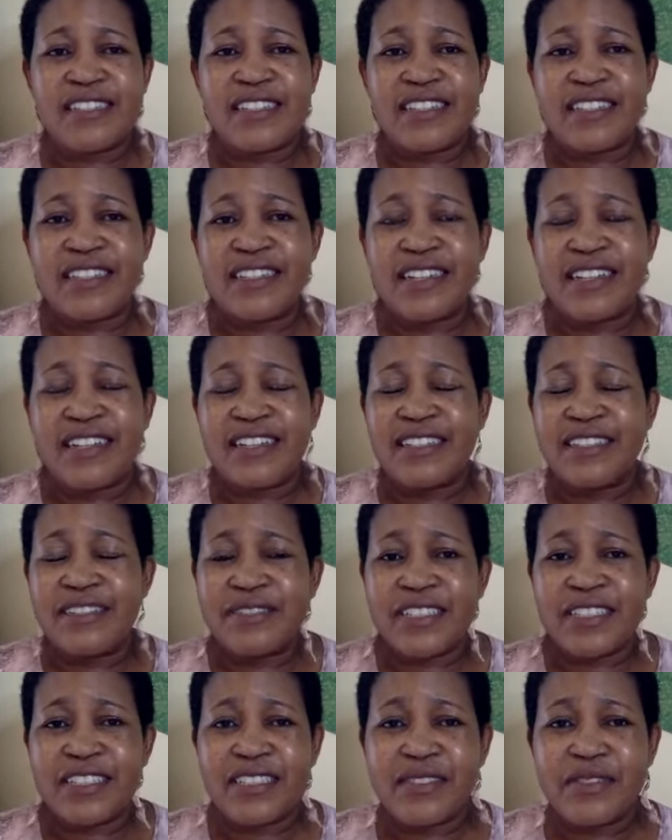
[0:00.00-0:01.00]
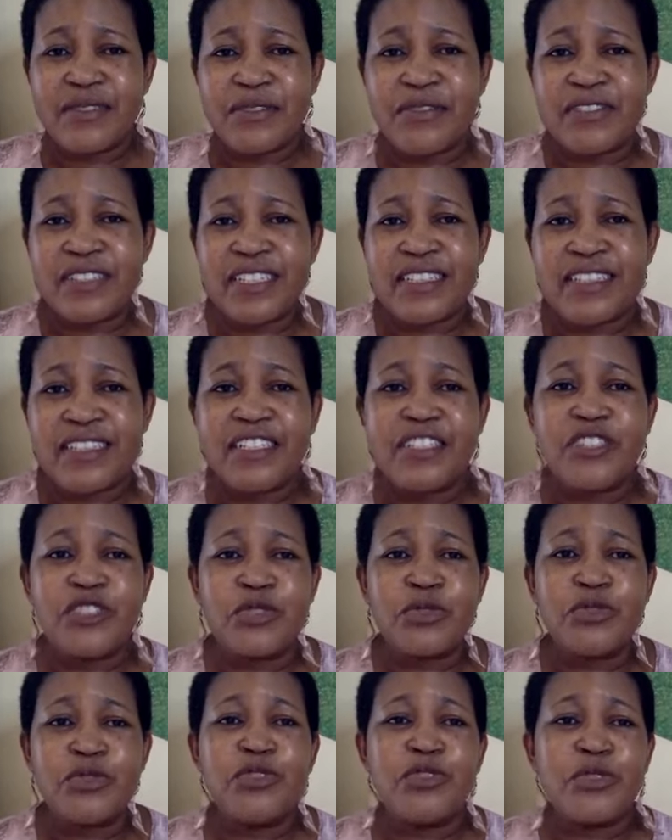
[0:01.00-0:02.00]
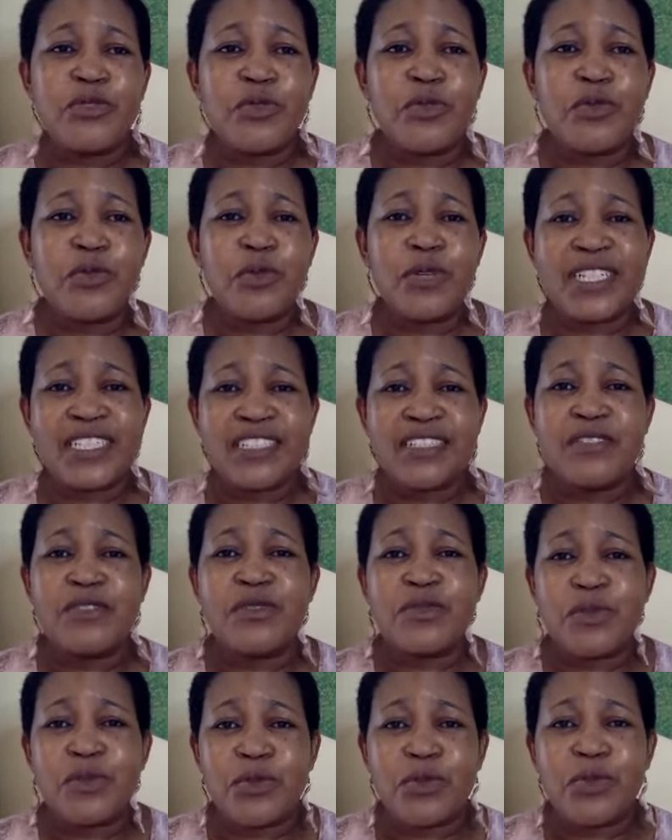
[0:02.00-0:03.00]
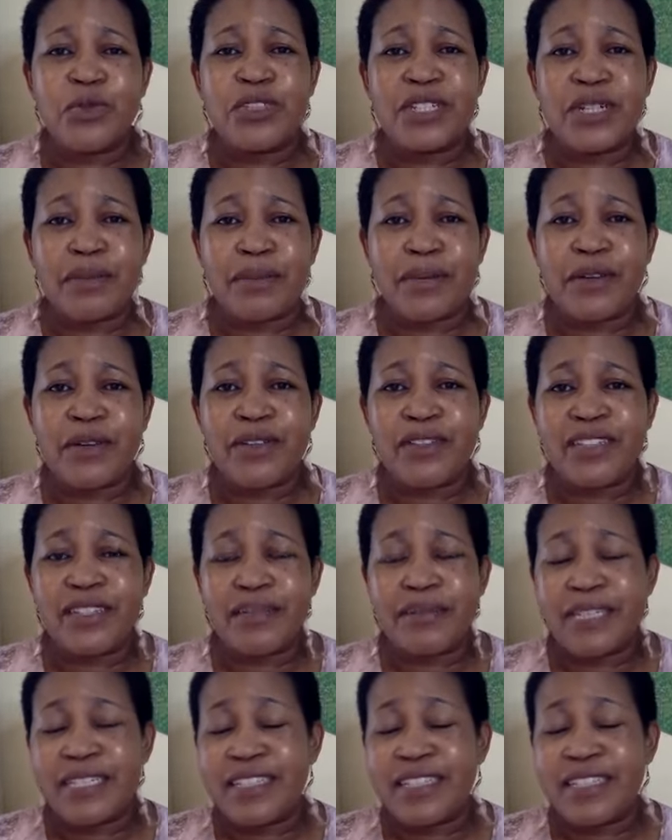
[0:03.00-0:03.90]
They are living in fear. They don't know what is so good about them.